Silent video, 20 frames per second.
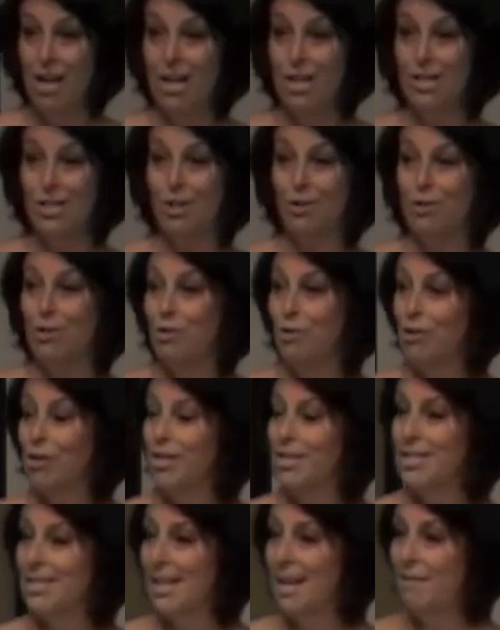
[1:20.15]
So you're
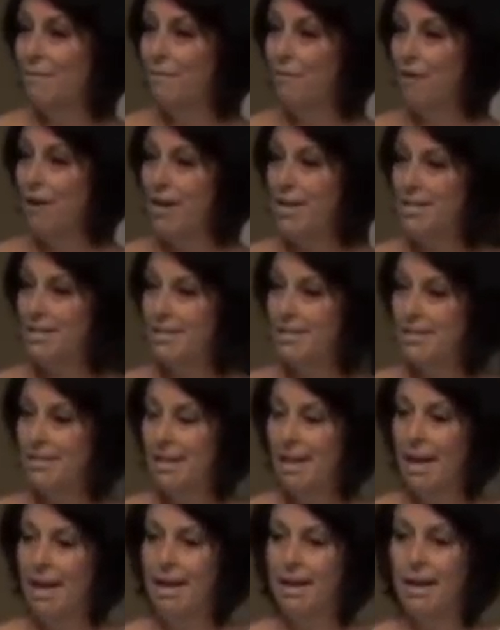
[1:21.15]
going to say phrases
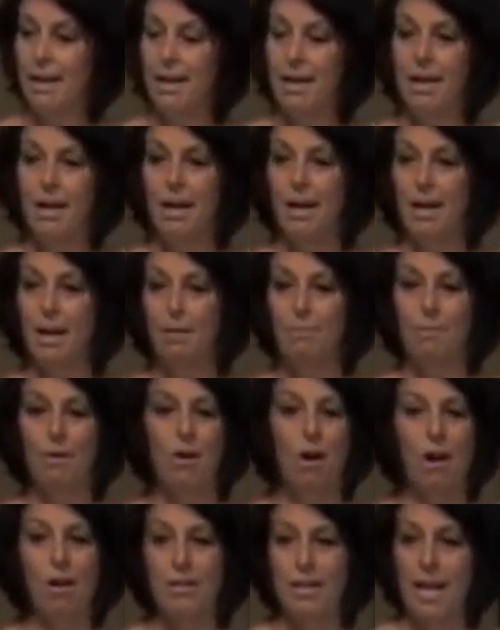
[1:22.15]
like,
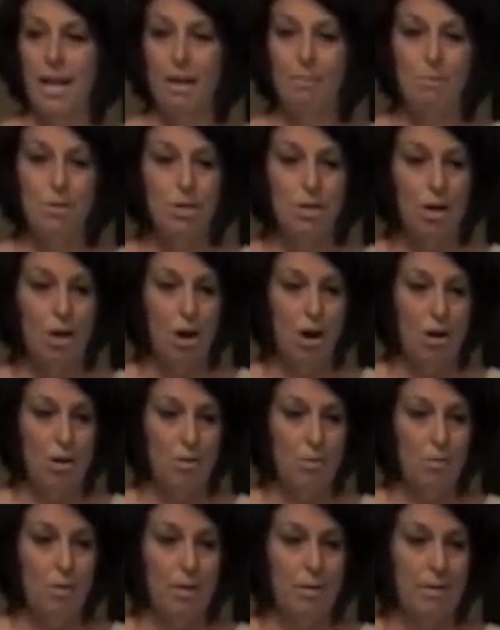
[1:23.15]
God came to the
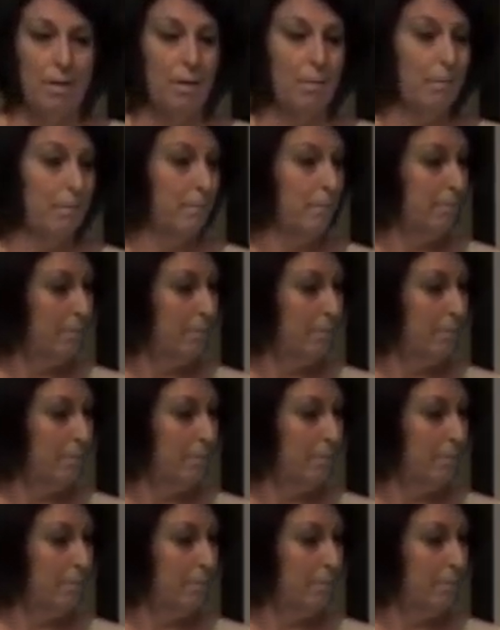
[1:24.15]
garden with them.